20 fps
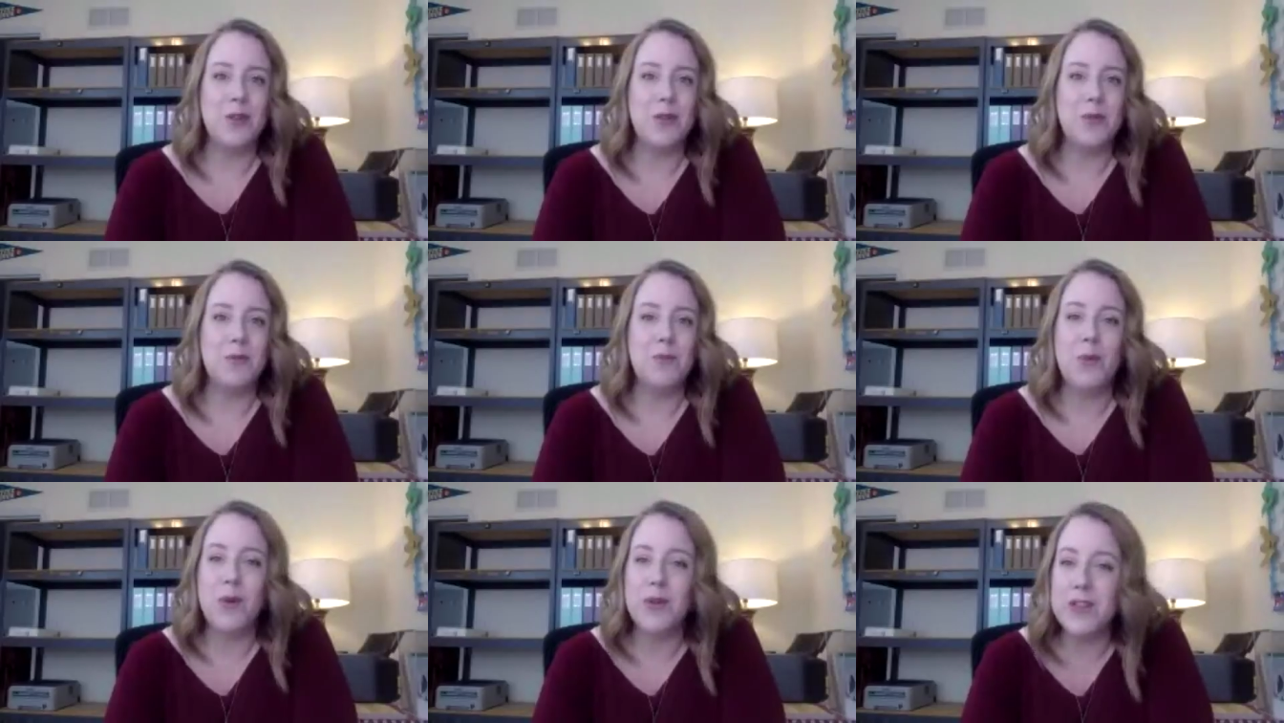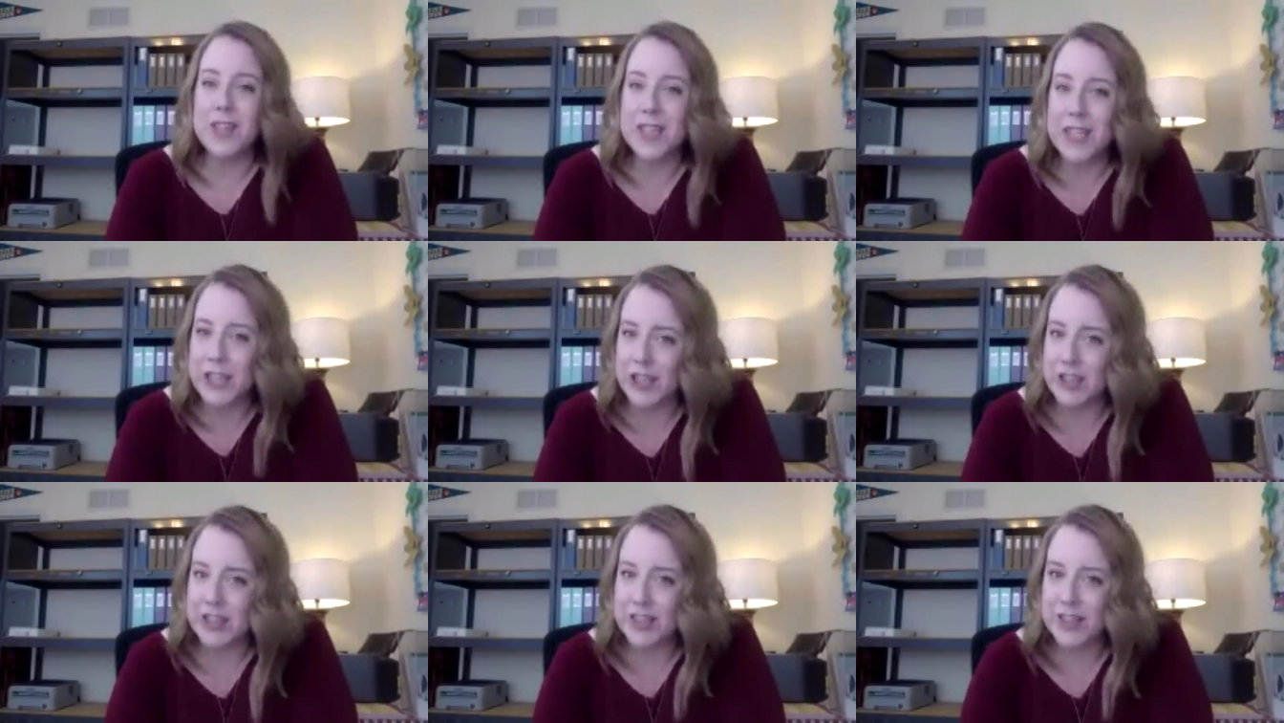more than
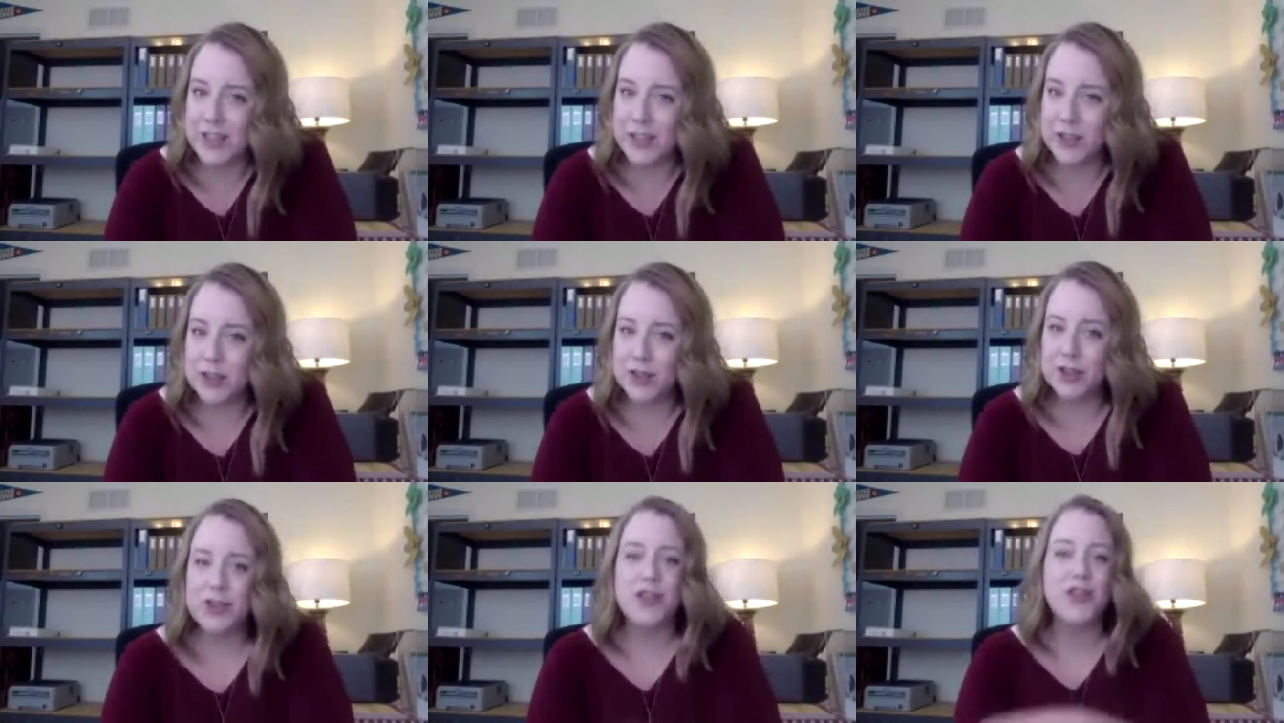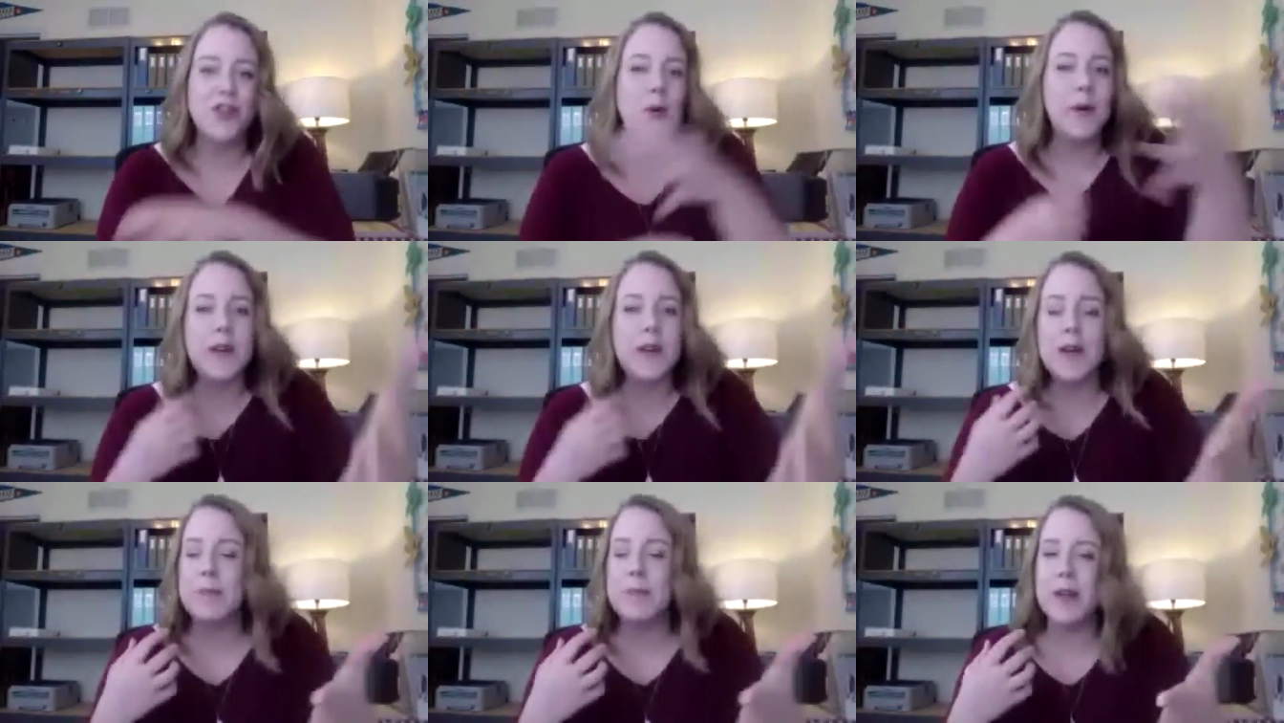just
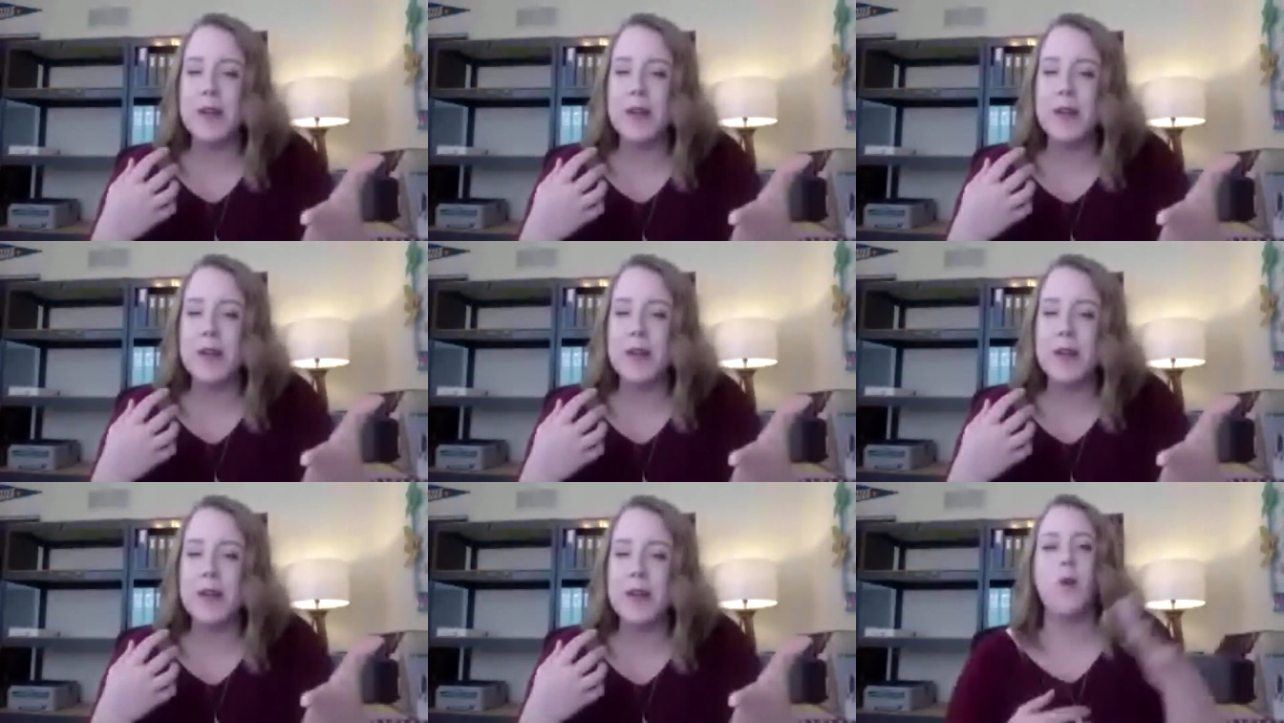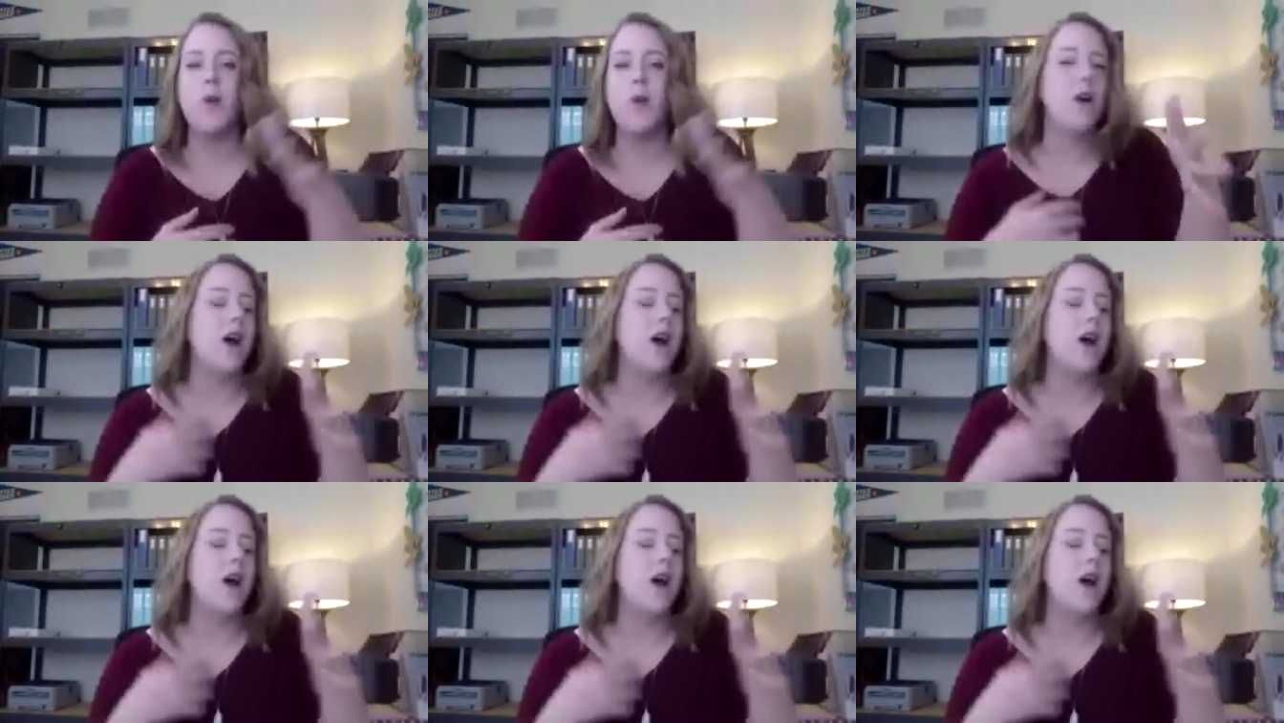showing up here or